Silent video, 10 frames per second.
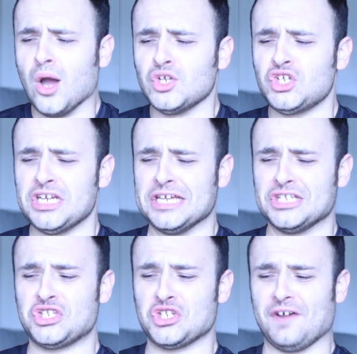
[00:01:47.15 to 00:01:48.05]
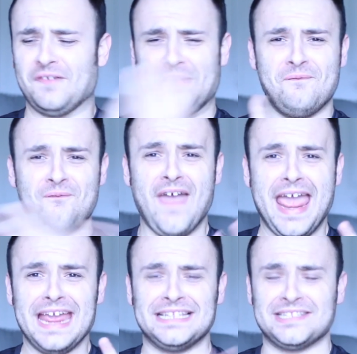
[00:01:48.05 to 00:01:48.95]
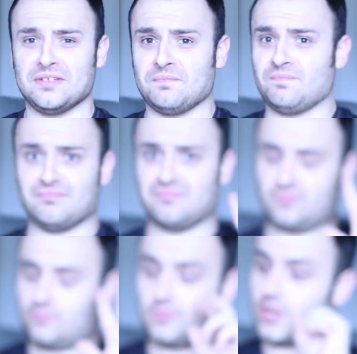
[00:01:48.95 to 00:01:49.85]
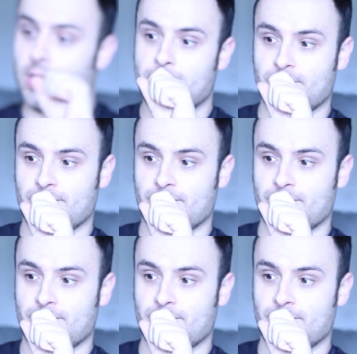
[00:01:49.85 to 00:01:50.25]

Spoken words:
She is serving face! Sorry.